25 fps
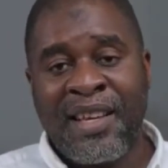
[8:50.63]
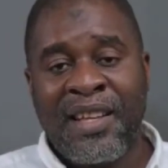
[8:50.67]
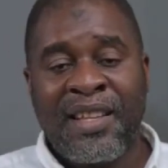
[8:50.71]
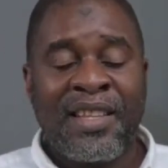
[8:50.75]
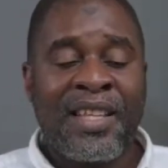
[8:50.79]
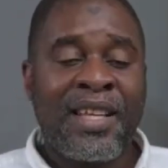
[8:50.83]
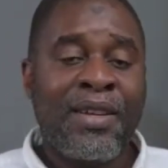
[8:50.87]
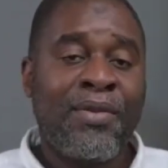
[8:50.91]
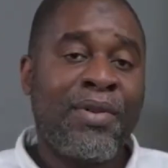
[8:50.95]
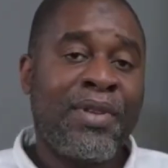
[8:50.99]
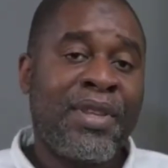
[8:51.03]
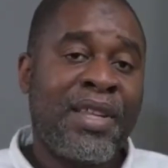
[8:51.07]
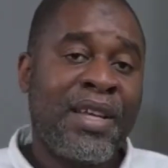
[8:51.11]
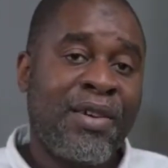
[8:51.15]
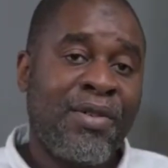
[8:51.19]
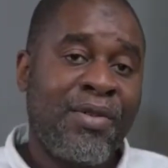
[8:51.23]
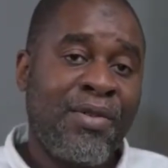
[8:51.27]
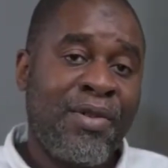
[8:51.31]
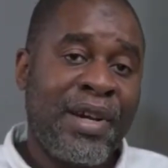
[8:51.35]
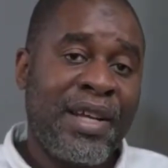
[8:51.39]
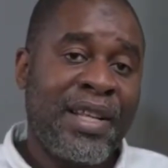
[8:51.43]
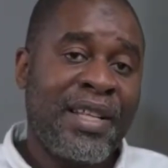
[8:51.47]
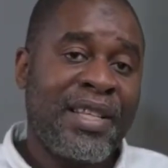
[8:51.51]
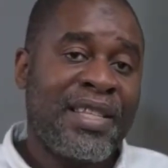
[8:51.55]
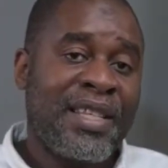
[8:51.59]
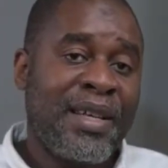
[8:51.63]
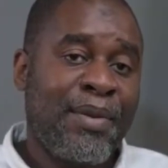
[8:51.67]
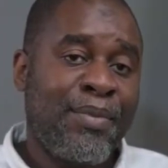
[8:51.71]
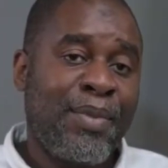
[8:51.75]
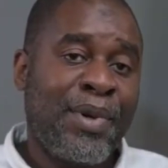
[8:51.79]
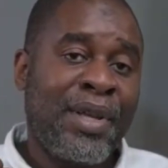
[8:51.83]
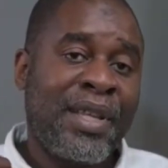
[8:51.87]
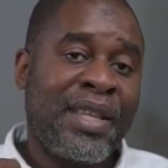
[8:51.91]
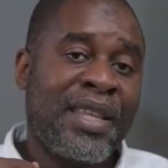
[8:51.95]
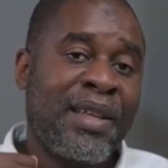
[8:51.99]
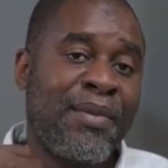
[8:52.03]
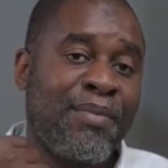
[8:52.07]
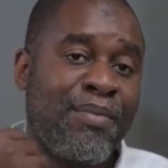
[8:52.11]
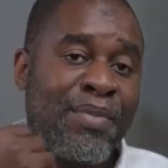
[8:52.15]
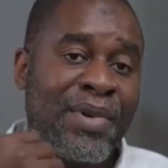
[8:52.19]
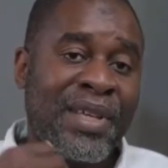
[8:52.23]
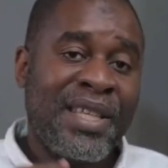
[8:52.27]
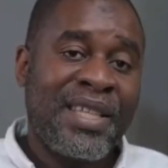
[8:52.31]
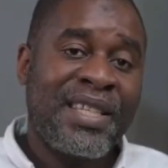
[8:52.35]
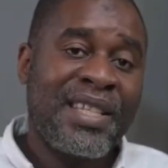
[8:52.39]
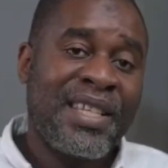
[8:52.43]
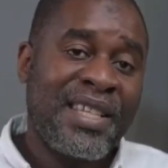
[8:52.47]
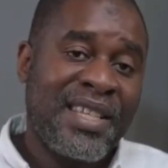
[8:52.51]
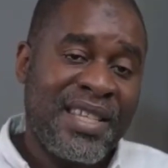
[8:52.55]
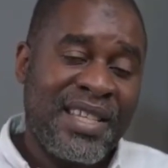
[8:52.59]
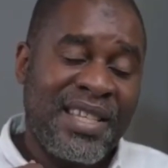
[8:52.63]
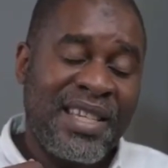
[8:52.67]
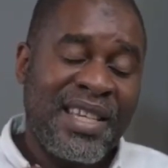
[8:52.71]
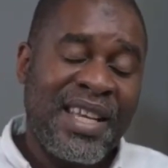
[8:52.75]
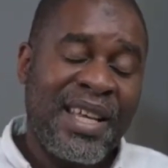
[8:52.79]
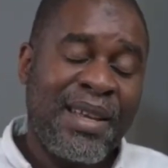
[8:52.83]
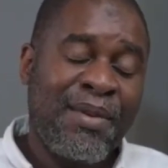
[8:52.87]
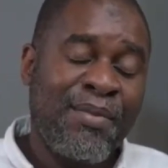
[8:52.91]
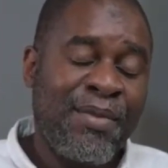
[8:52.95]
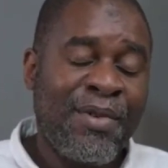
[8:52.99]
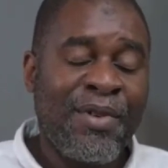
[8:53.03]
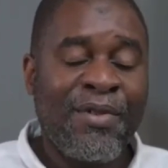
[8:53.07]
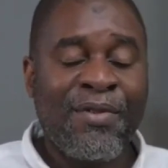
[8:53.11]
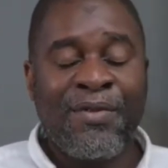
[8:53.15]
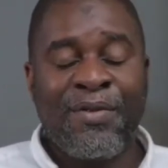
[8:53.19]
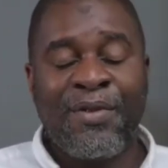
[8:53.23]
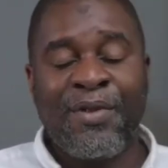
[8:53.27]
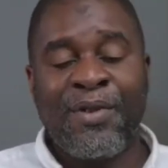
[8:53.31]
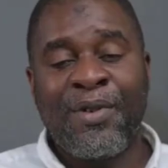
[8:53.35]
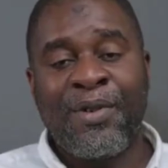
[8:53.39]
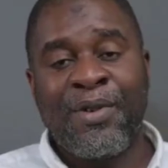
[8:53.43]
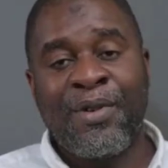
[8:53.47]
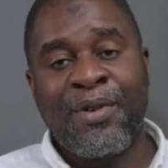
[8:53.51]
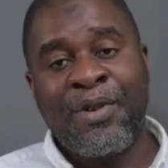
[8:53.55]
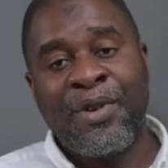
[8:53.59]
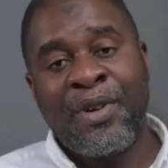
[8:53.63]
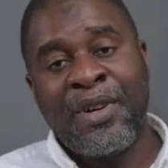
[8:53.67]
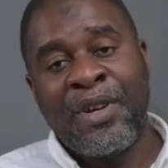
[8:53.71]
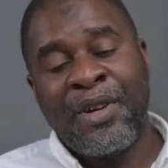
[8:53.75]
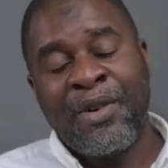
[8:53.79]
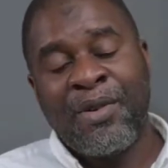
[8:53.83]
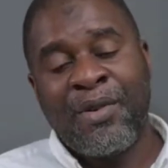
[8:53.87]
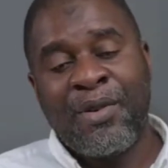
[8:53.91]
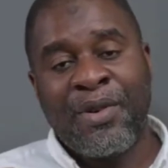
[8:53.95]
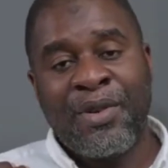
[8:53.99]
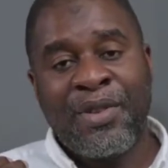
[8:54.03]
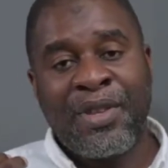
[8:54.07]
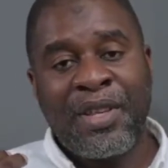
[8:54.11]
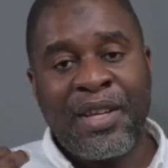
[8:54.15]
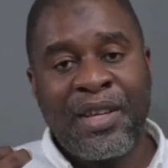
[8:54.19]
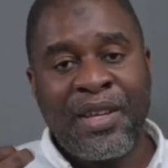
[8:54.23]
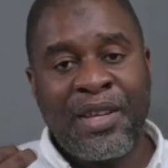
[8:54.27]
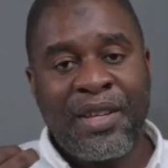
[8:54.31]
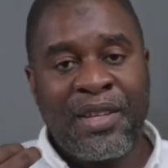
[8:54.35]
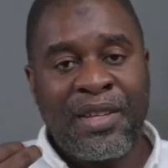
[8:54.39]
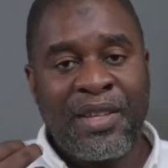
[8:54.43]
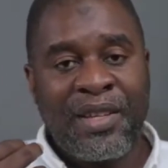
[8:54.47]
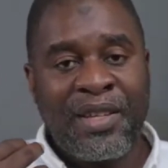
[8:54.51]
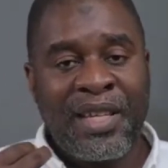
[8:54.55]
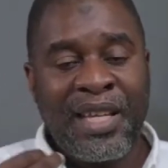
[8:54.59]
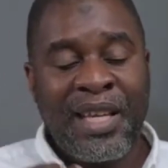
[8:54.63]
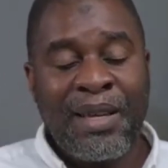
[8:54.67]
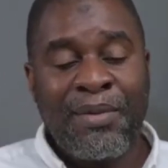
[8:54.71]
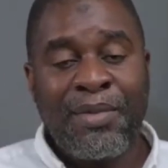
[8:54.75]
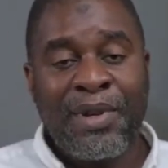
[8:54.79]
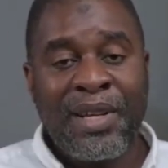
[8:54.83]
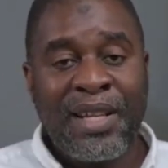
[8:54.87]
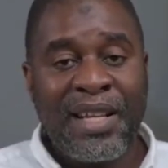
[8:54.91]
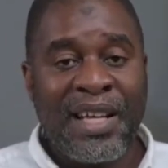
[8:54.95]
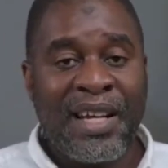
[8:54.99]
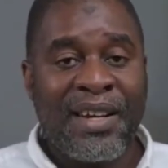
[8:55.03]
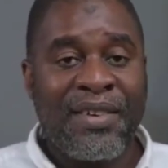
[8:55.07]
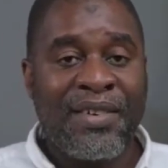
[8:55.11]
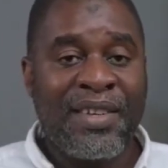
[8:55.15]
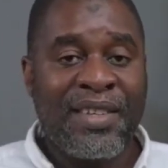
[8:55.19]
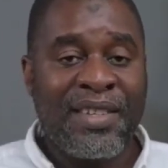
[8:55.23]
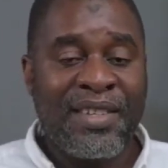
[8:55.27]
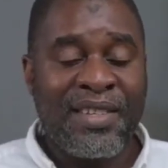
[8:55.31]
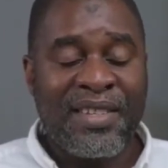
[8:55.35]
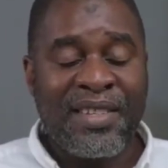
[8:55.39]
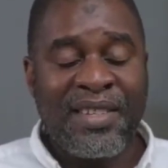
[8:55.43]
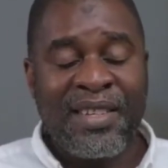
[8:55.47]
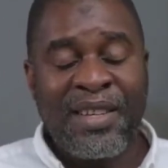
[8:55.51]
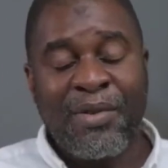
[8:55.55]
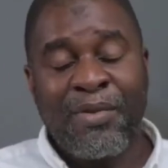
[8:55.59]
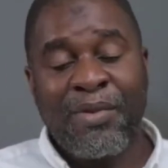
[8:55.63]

Then when they go and submit the business name or the name clearance,